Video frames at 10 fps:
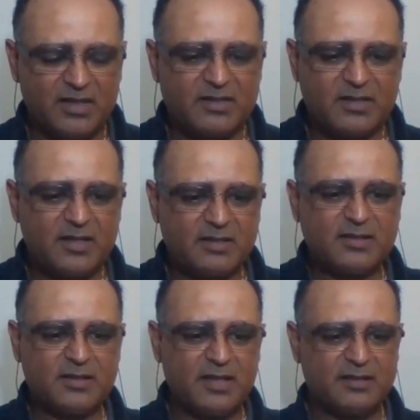
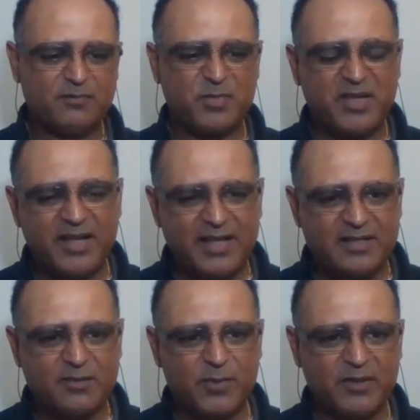it's pretty
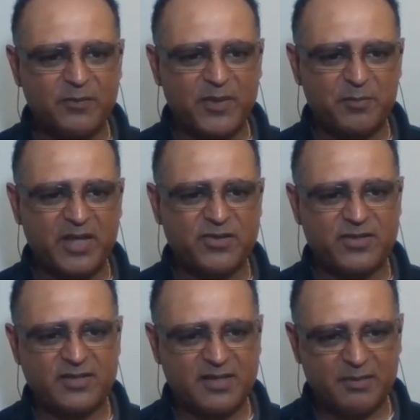easy with
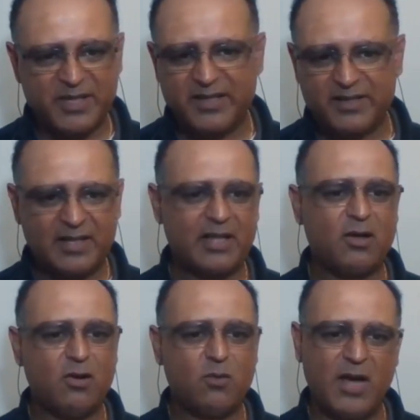patients come in and they're
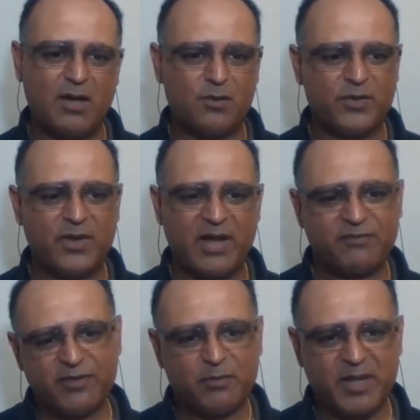like, oh wow,
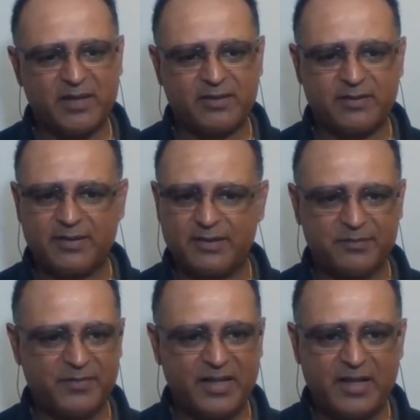better.
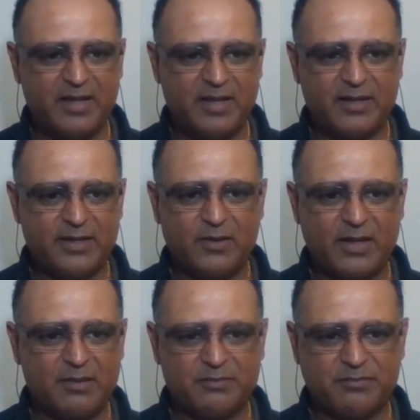
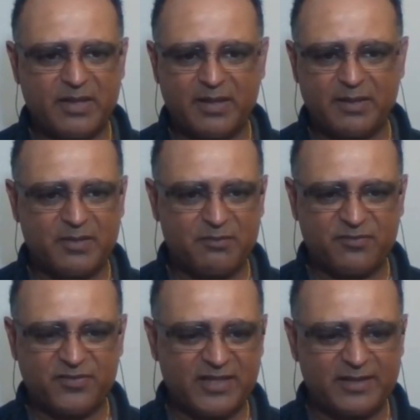I'm
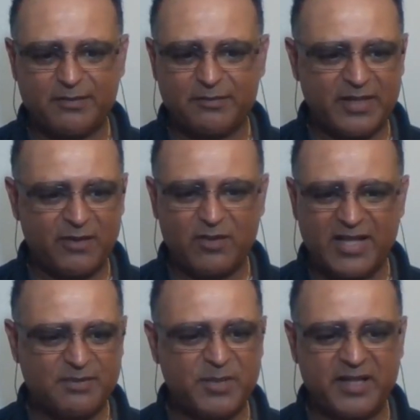feeling
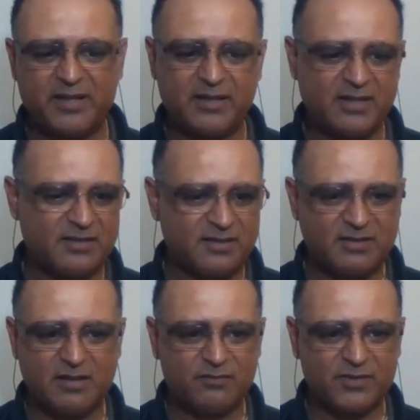less pain, less
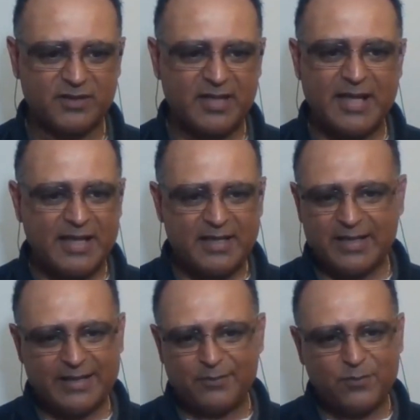discomfort.
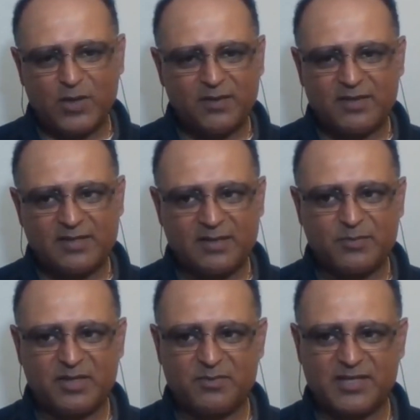And one of the
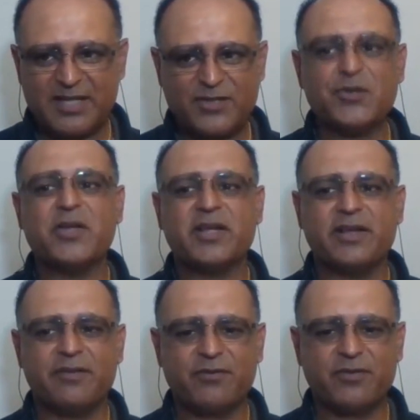symptoms that you
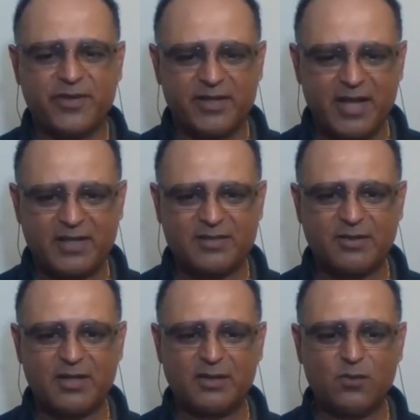didn't even realize